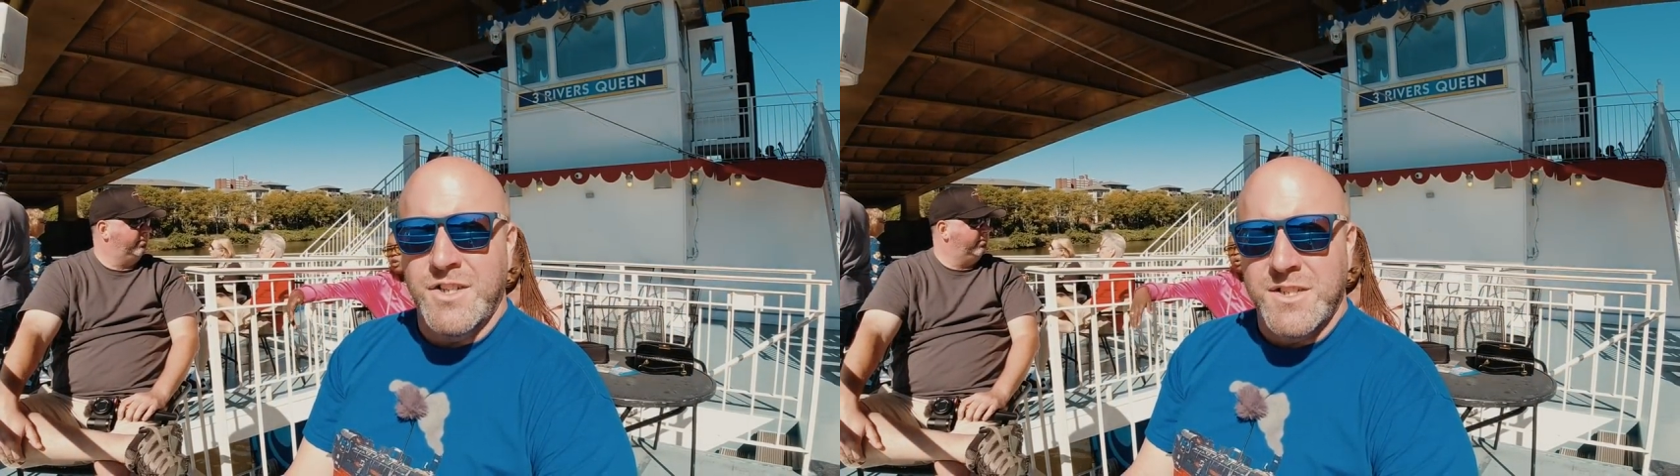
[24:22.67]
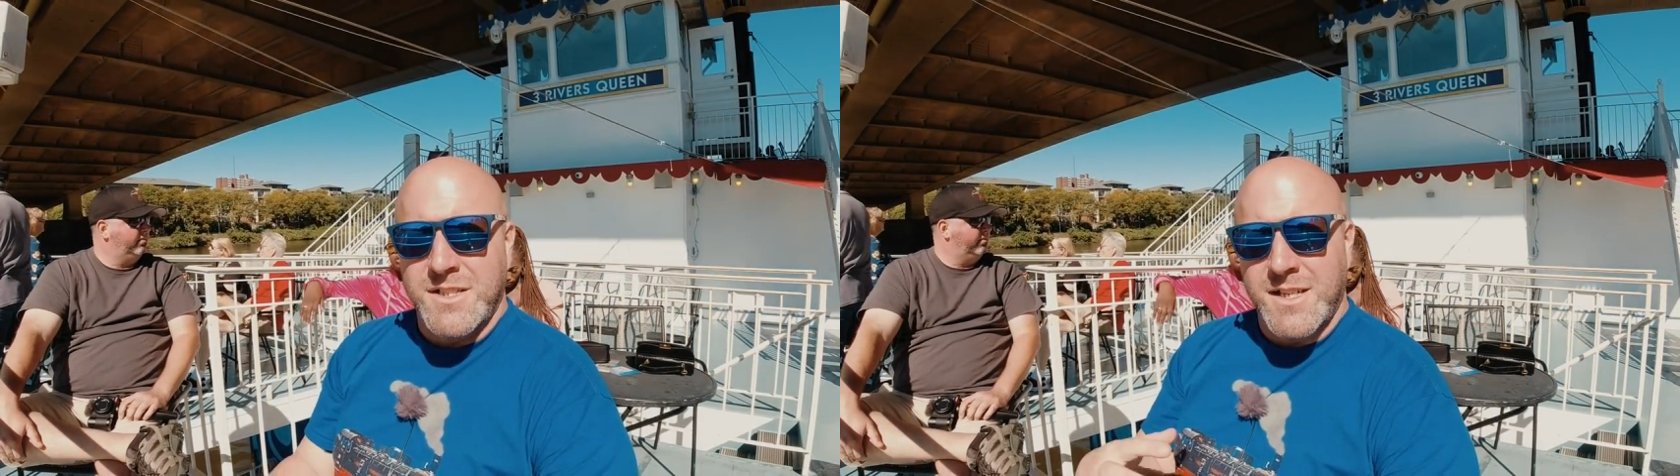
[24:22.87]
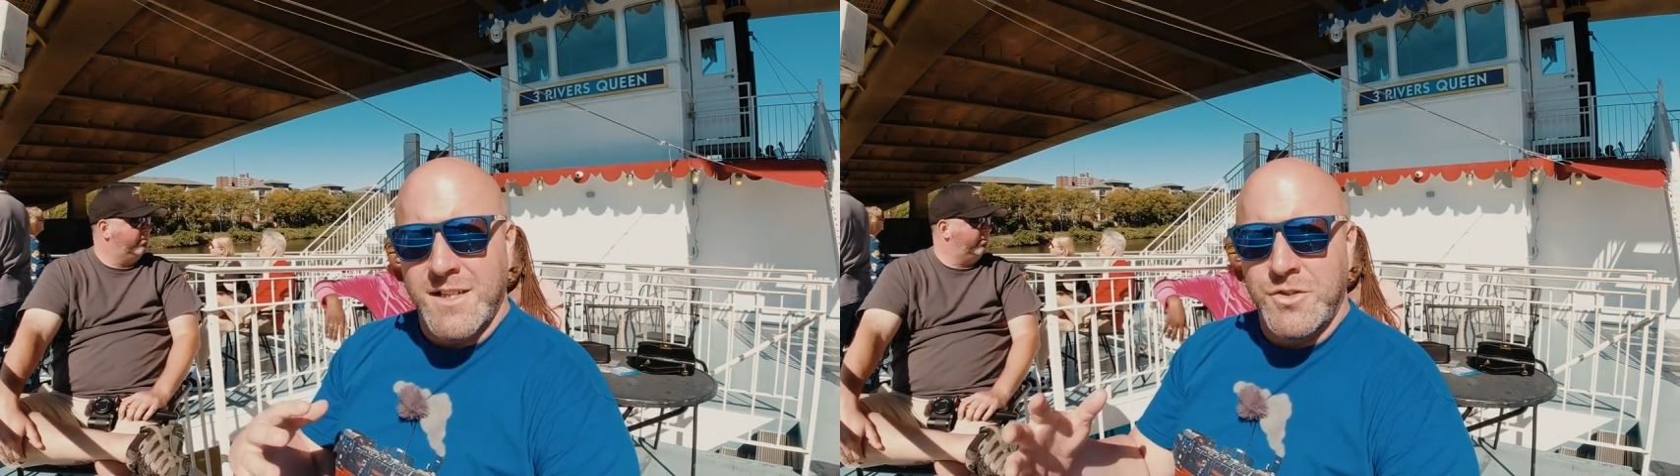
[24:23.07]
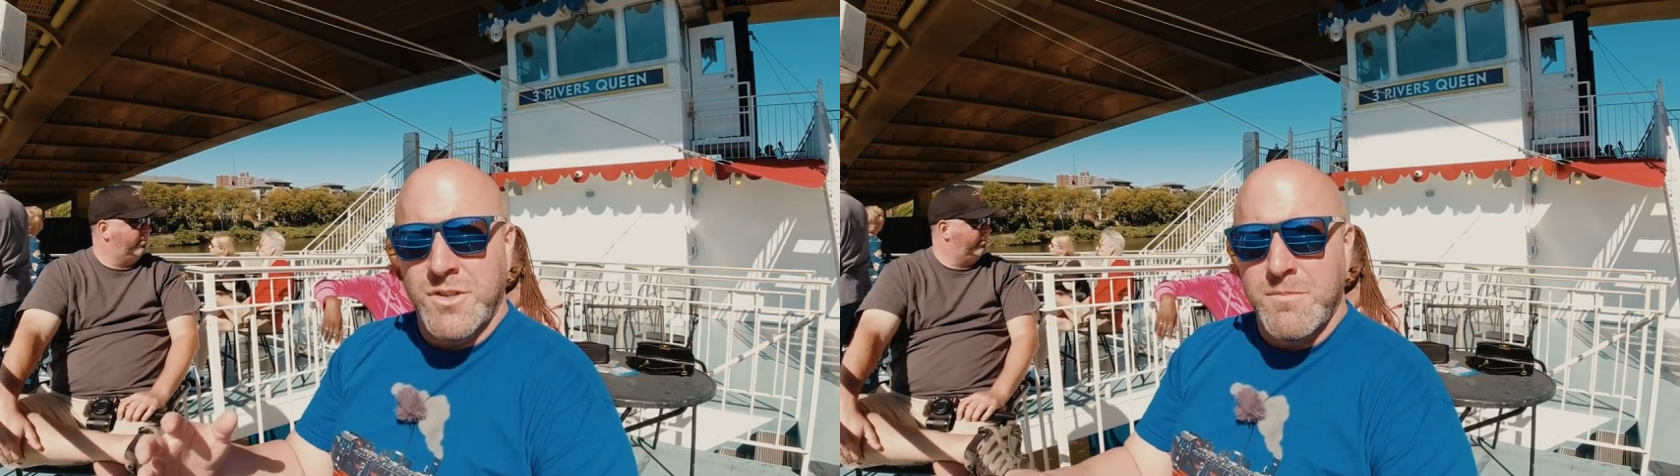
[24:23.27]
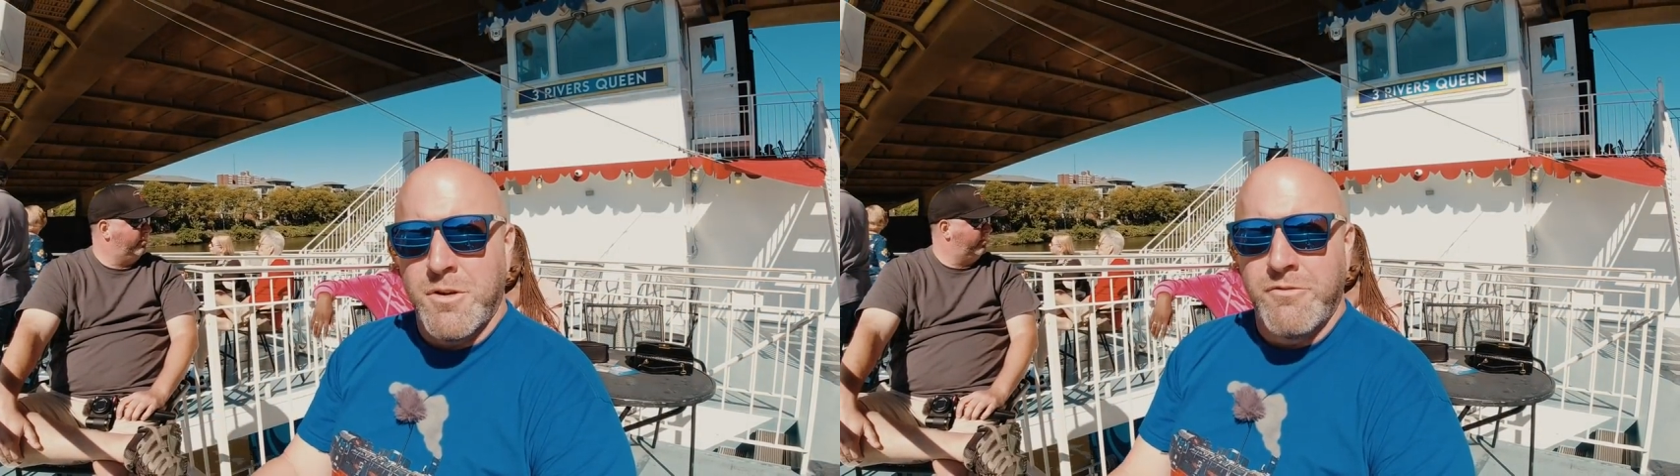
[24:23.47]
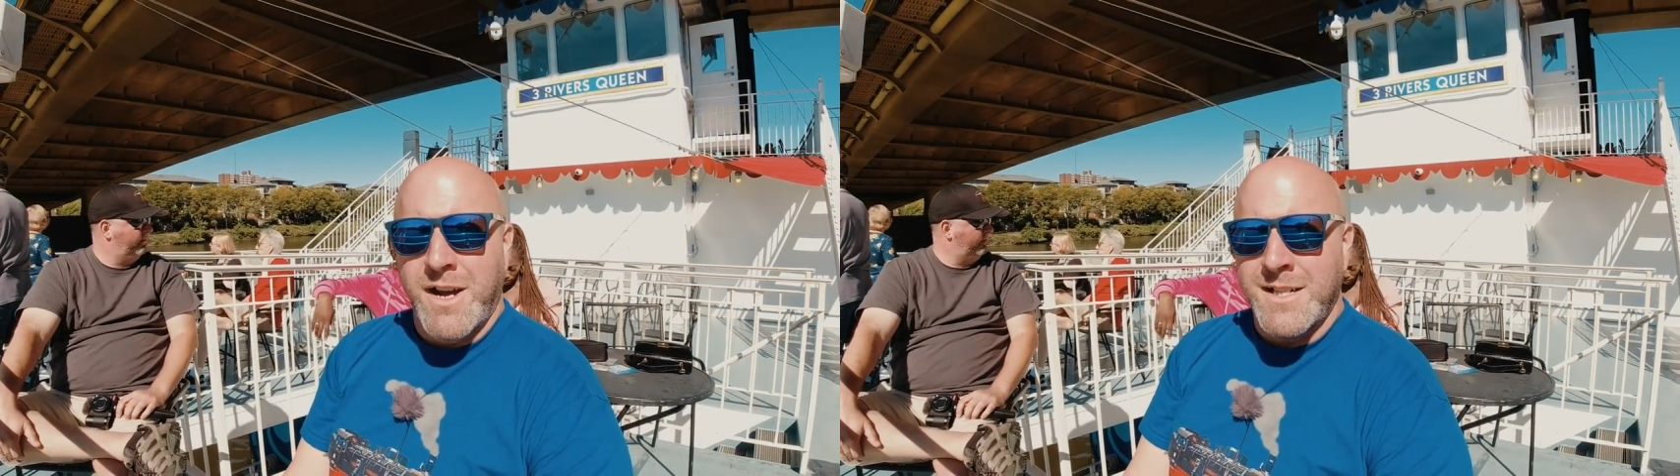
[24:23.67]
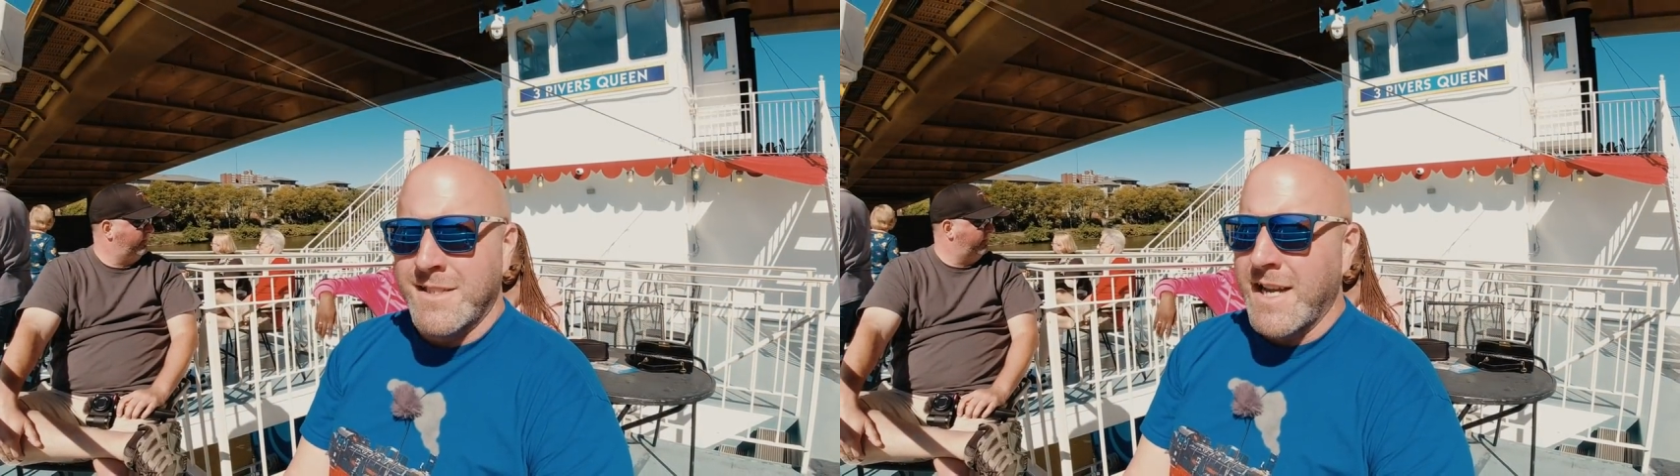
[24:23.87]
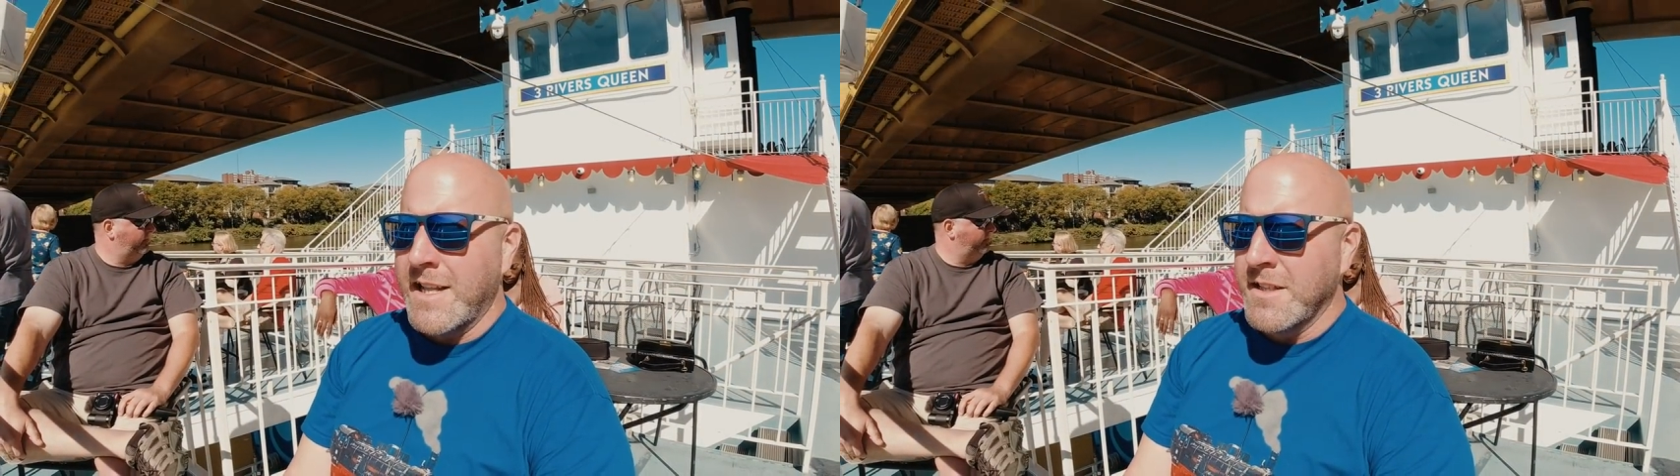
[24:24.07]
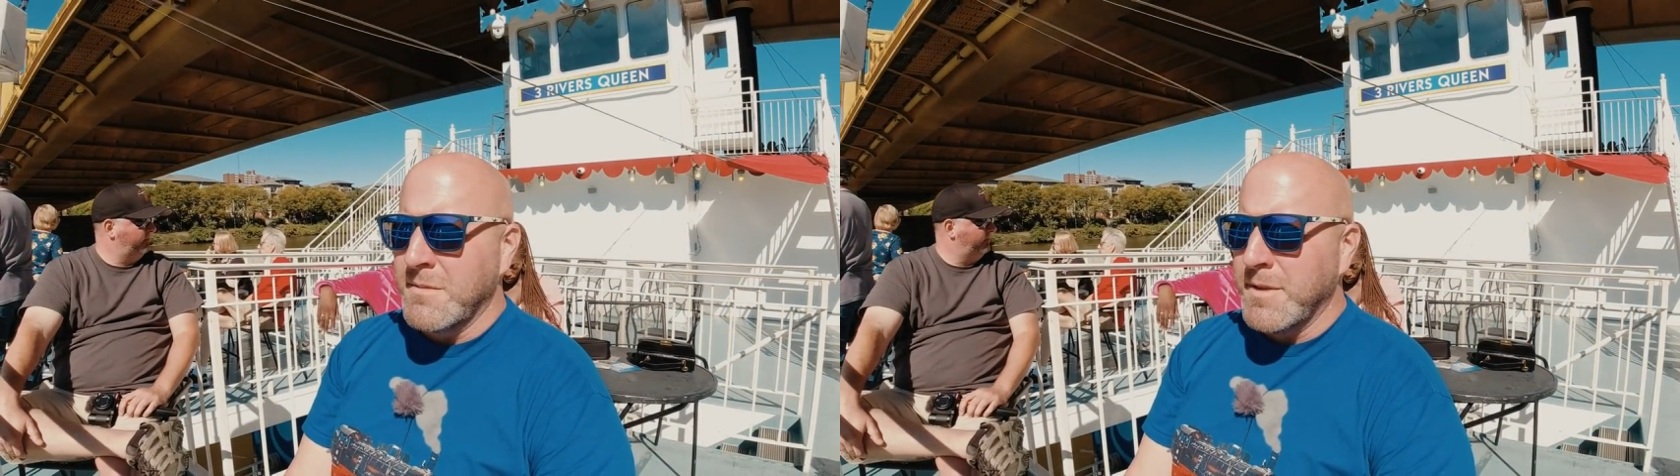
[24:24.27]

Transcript: of just enjoy the boat ride in silence.